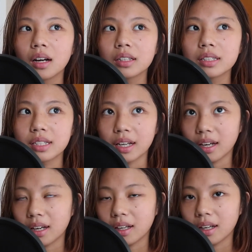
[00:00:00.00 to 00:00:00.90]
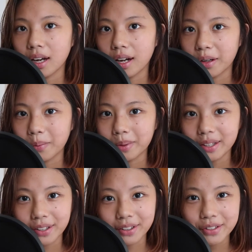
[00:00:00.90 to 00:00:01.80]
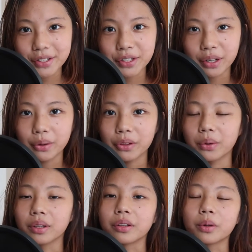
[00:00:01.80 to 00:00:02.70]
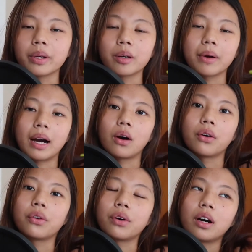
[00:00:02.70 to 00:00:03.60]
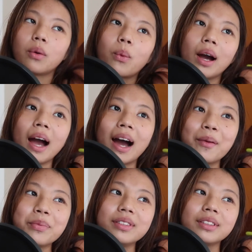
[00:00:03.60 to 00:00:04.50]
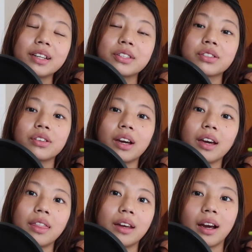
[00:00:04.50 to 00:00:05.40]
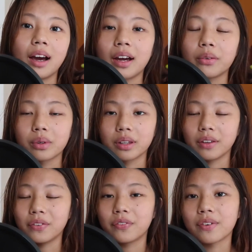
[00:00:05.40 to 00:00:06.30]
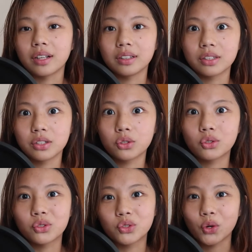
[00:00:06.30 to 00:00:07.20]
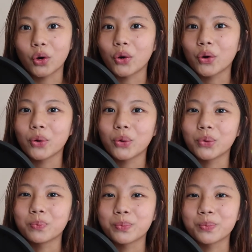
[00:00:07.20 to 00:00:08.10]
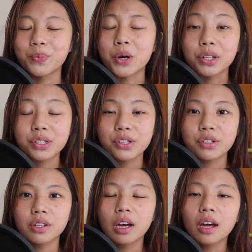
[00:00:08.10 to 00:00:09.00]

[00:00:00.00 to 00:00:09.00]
Today I am here to share with you a little bit about what happened yesterday that I really felt so pushed